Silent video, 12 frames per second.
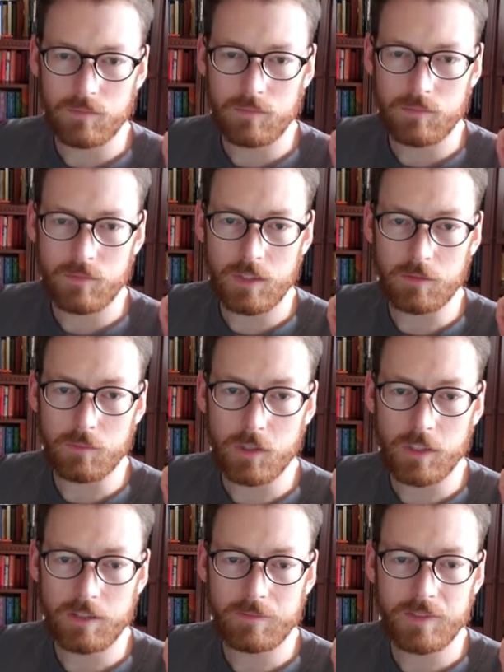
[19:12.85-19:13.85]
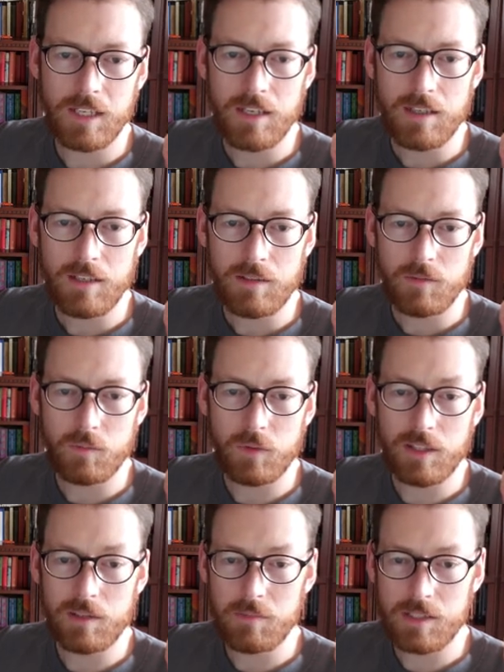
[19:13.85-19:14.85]
oh, sorry,
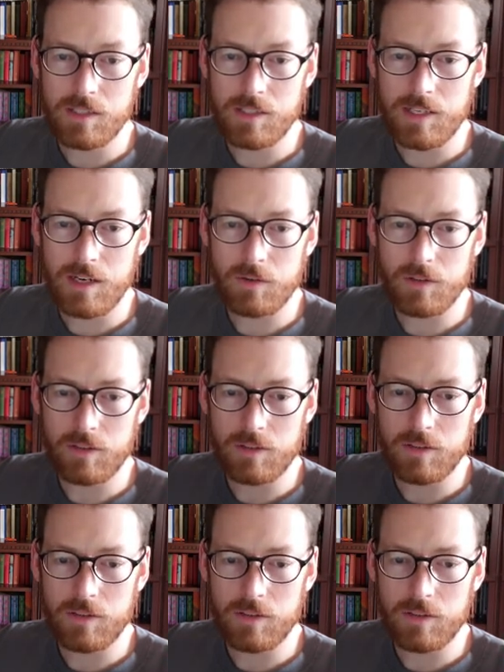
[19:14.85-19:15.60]
within business hours,